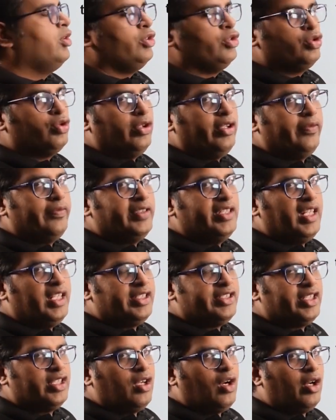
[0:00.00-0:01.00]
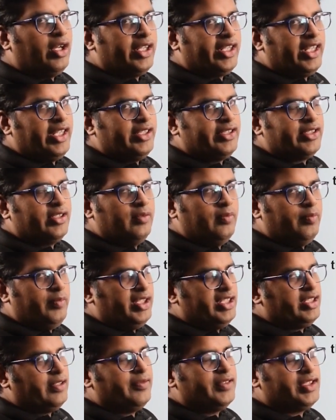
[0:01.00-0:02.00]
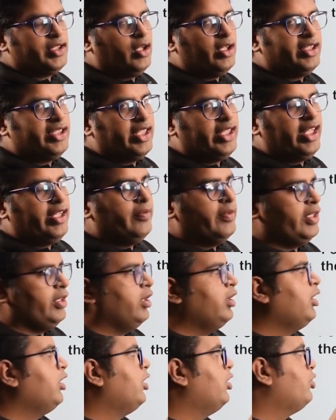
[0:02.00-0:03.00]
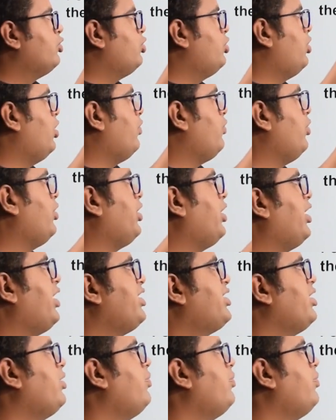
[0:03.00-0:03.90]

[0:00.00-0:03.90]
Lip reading: So if that's an odd case, means if it's not an even, so you have to increase